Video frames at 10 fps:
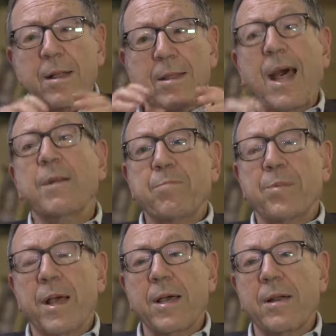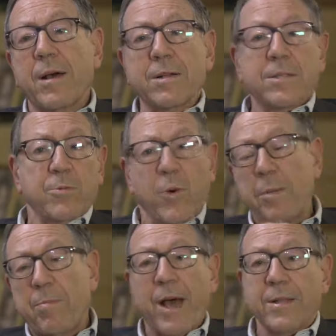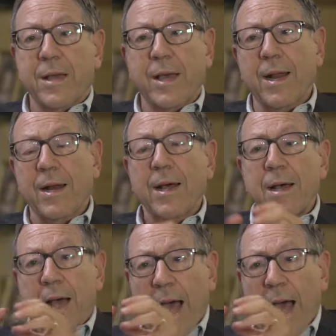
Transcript: That plane, on its way back to Canada,